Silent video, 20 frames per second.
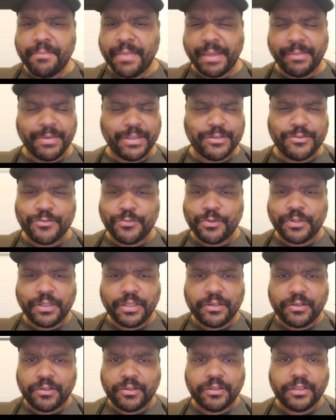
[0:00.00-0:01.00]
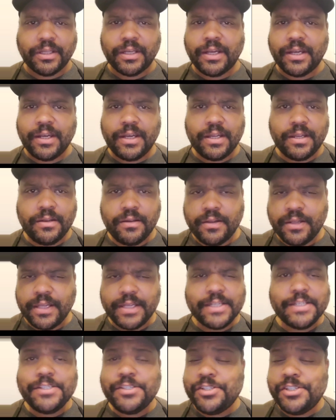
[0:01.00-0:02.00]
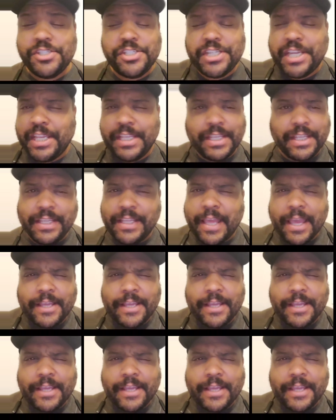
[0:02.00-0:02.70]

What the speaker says: Maybe do a little, cheek